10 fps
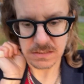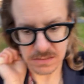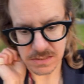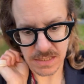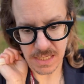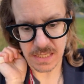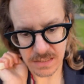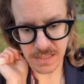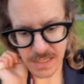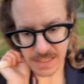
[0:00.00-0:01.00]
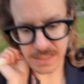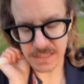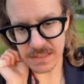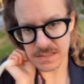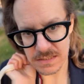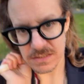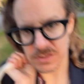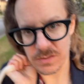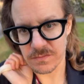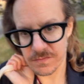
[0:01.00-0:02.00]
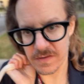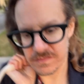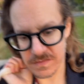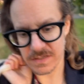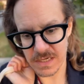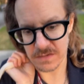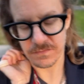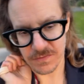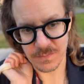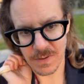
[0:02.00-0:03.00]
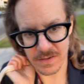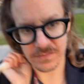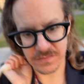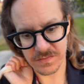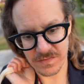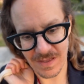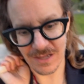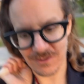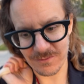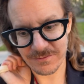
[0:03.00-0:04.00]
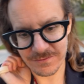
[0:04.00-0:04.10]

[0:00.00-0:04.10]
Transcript: to LA to investigate for myself.